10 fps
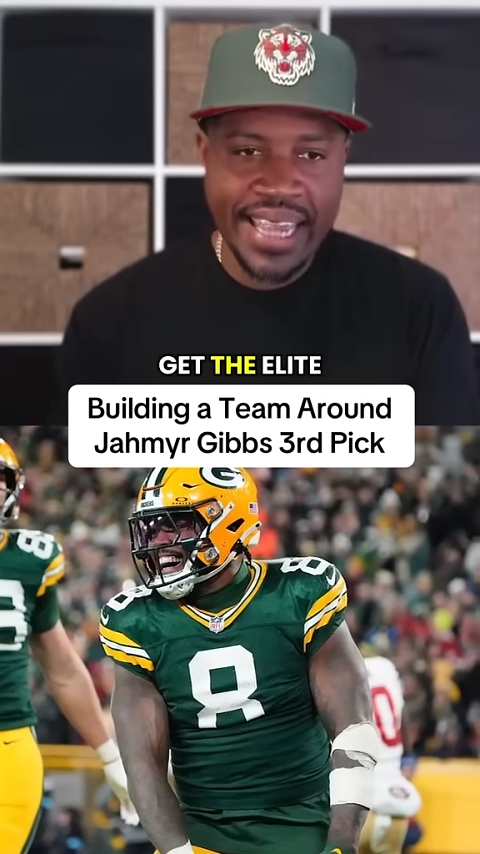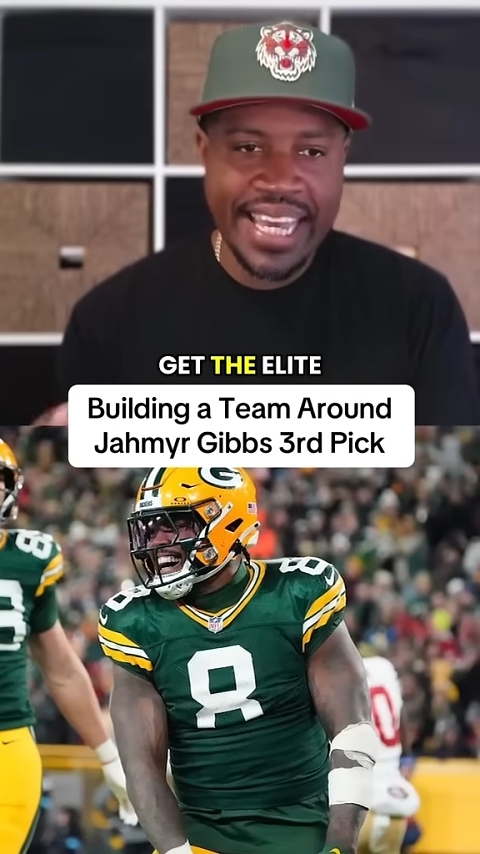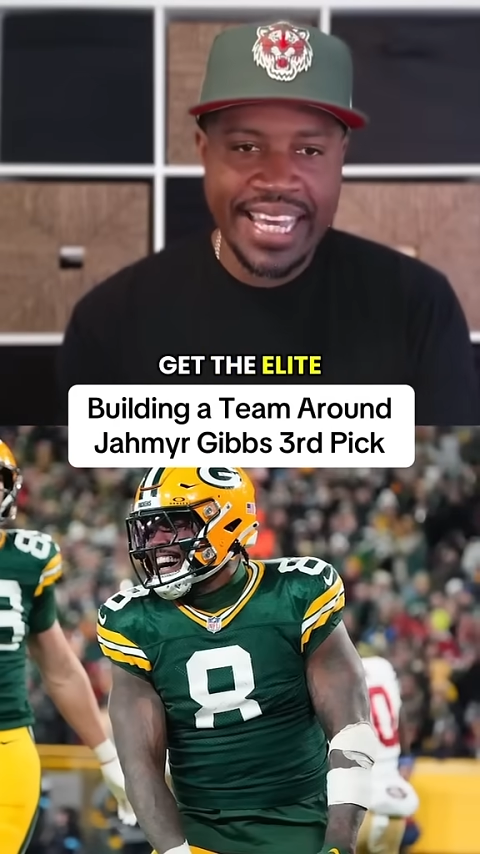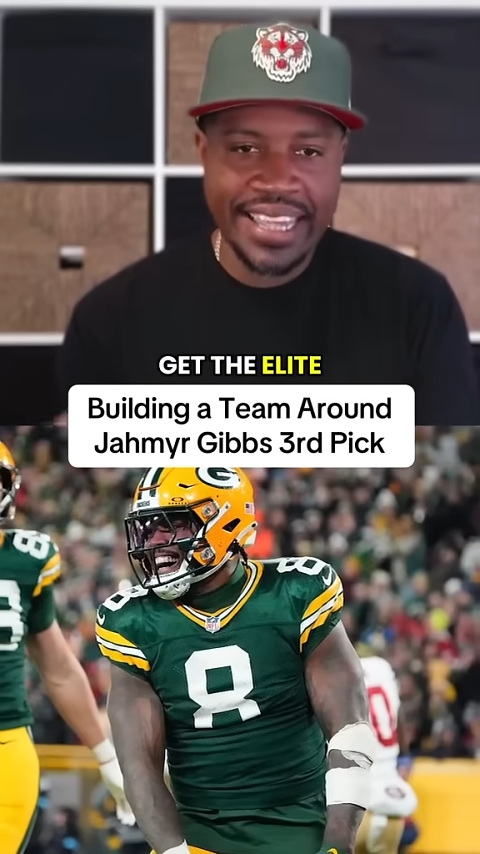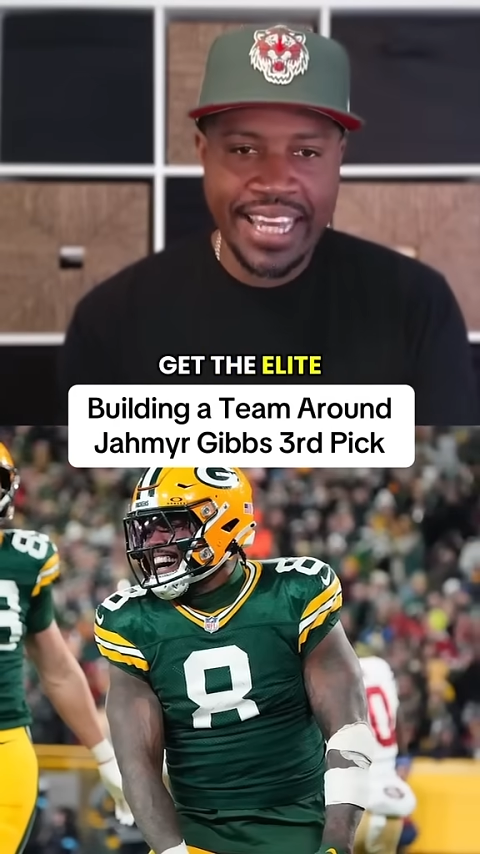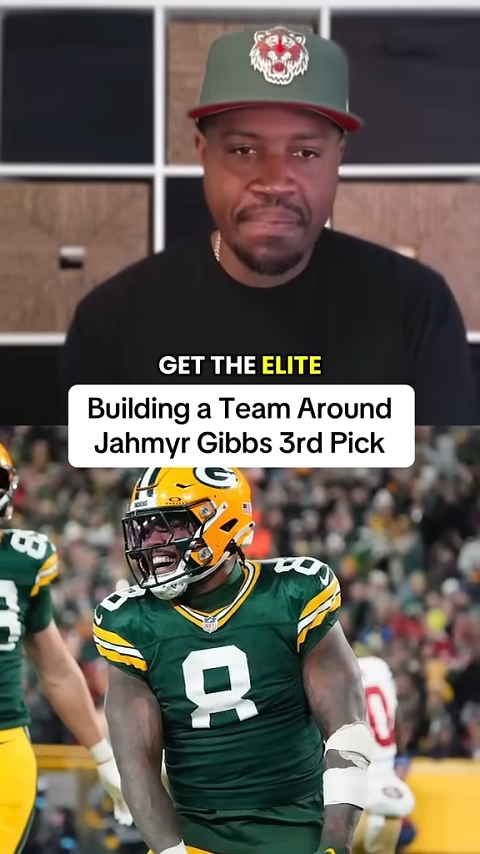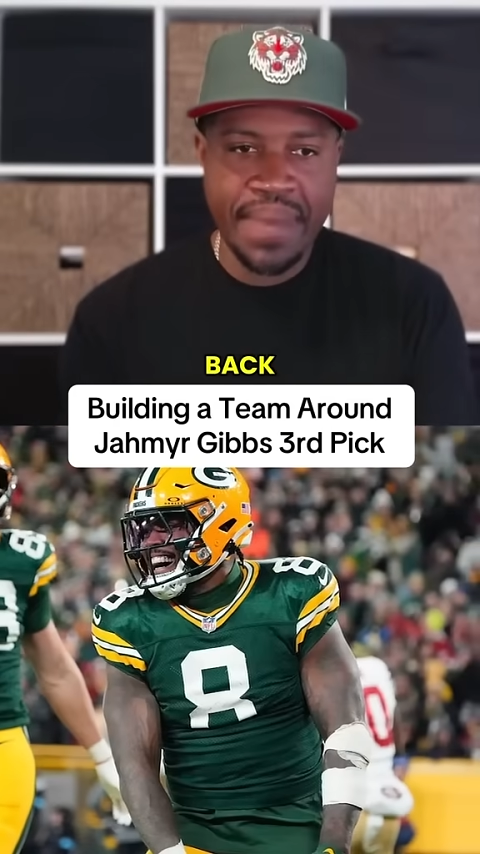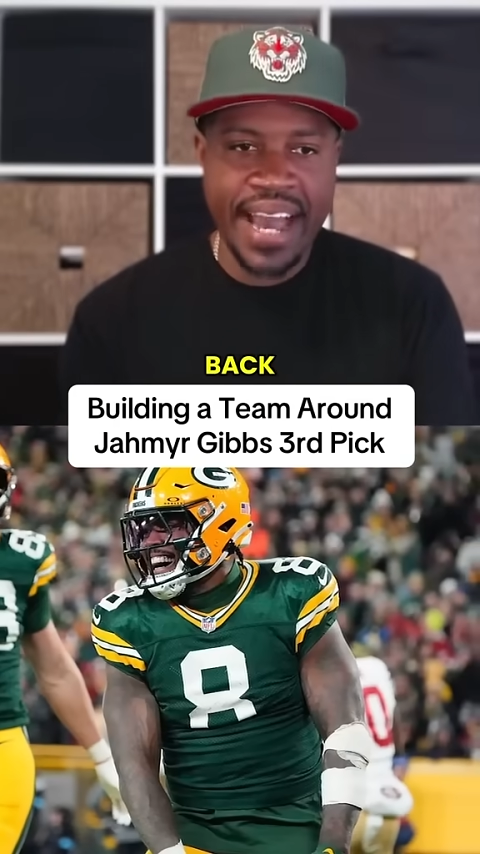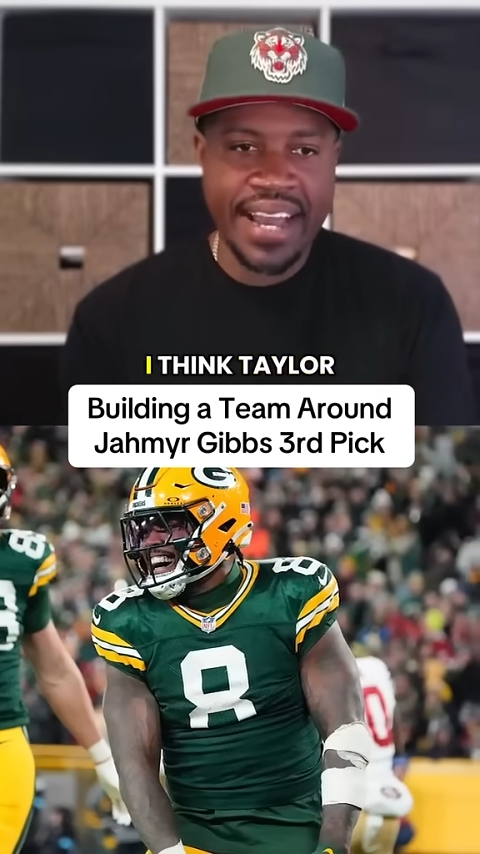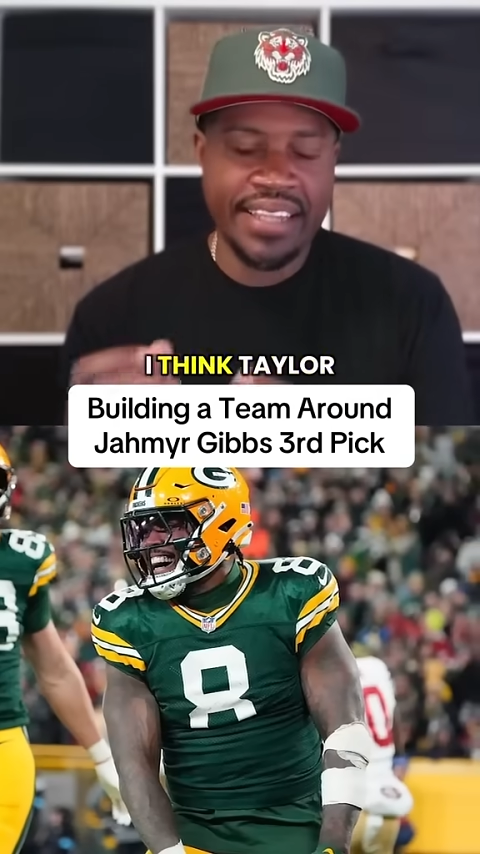elite back. I
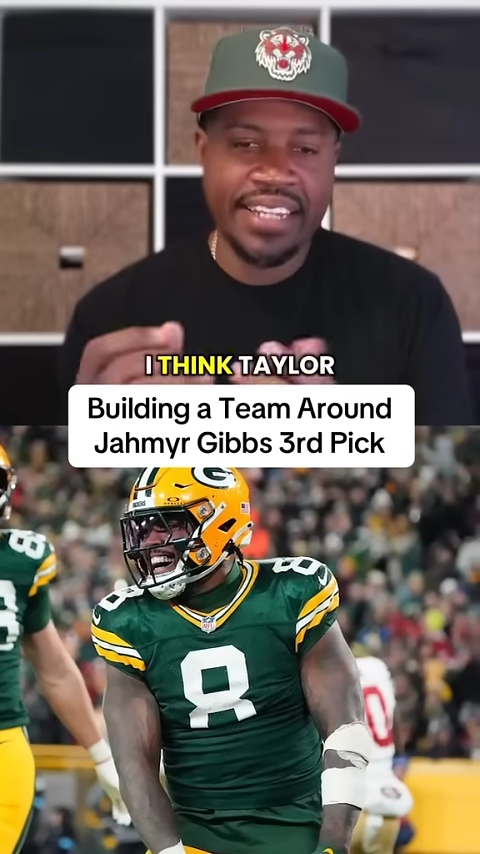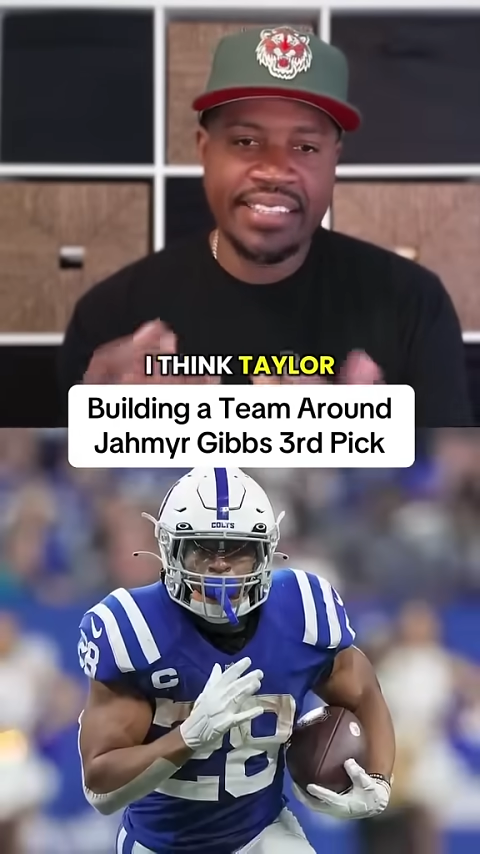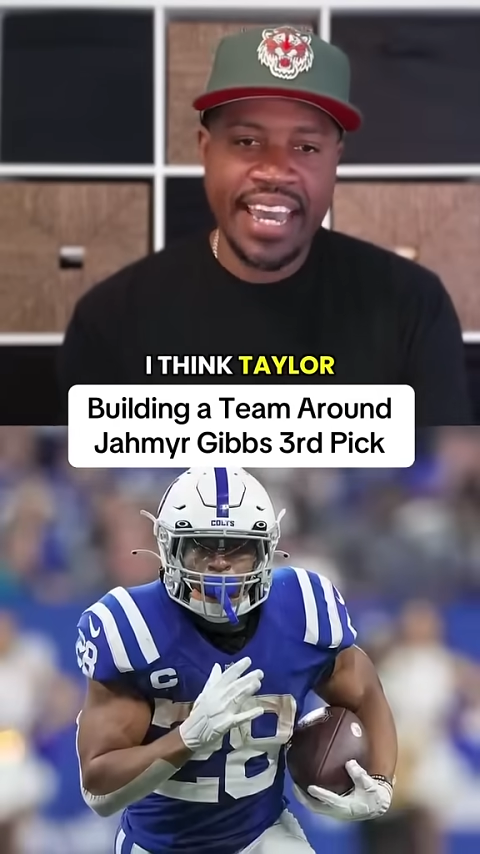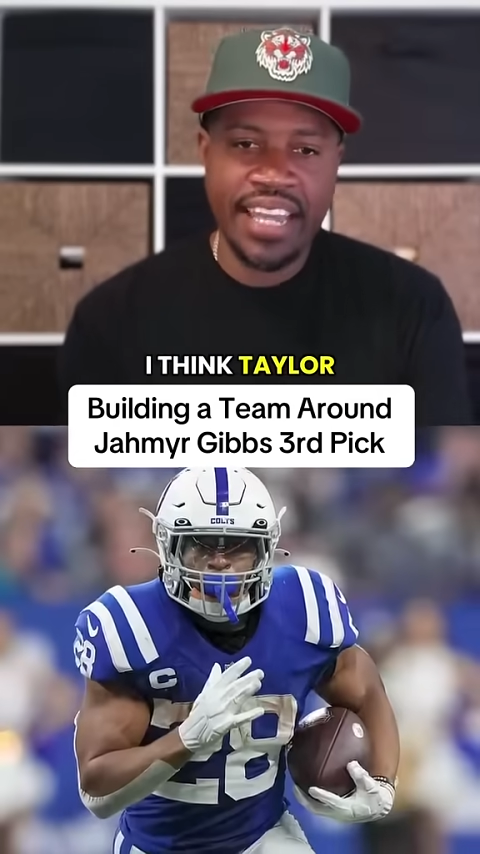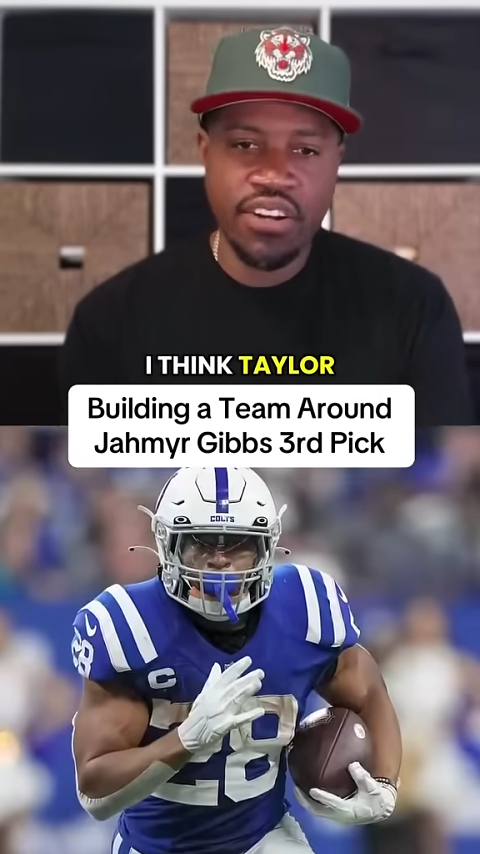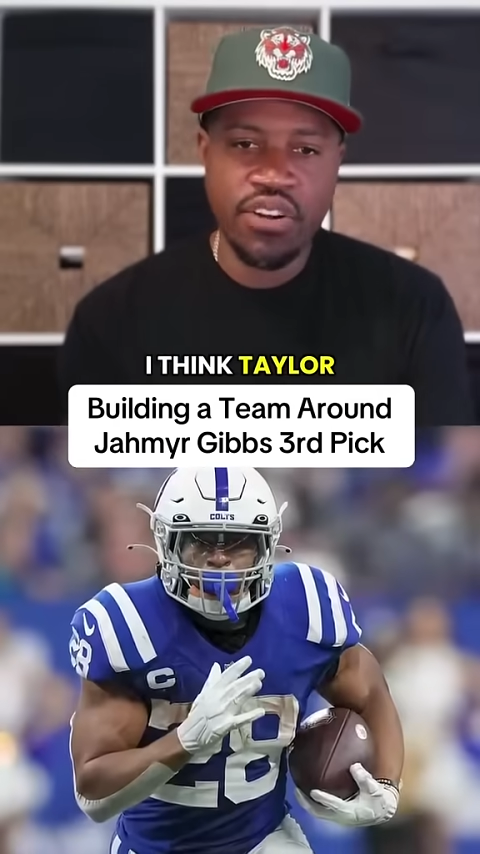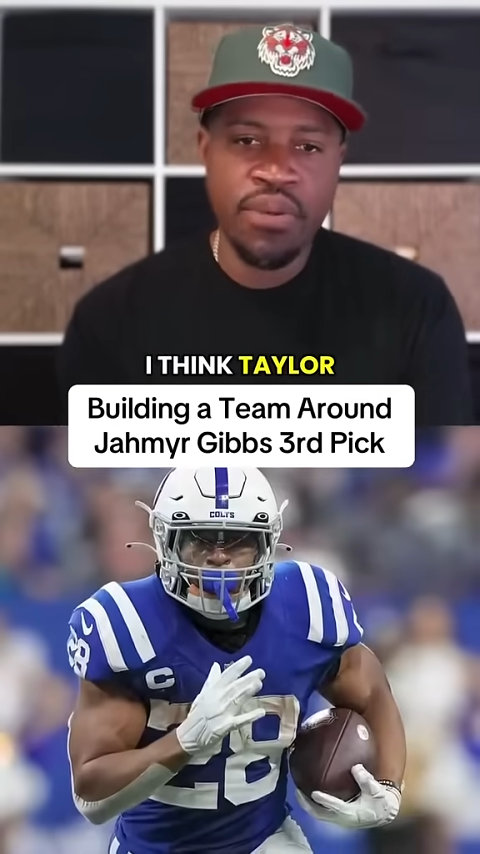think Taylor,